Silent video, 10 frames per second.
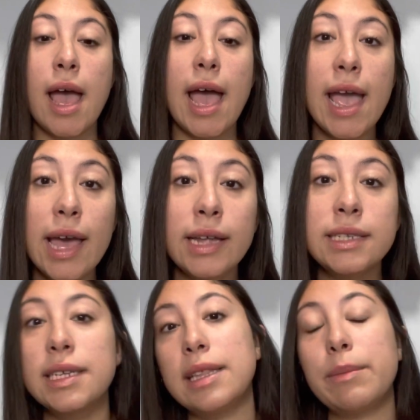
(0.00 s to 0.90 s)

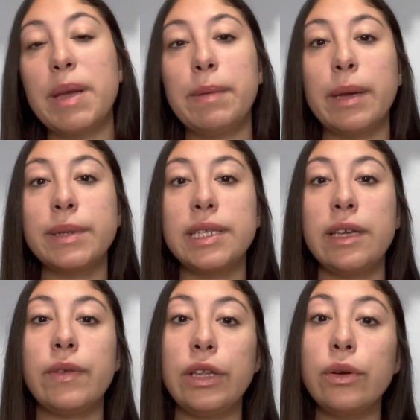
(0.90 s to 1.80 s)
And they might be able to
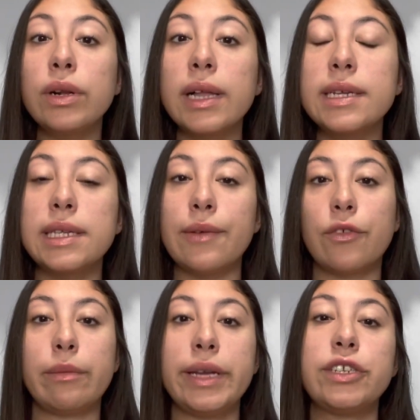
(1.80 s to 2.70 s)
even utilize the
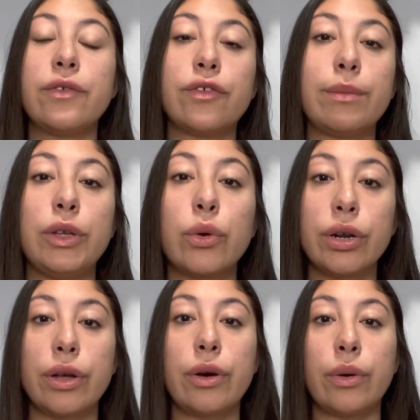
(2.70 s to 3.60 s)
information from your
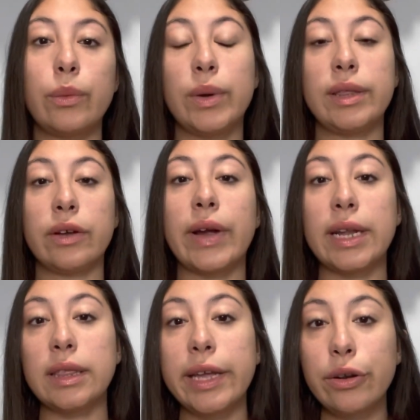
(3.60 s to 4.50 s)
note when they're
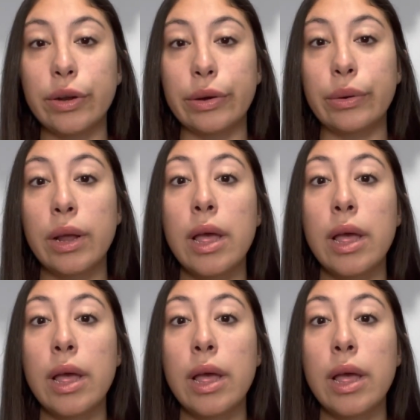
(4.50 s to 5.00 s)
writing their note,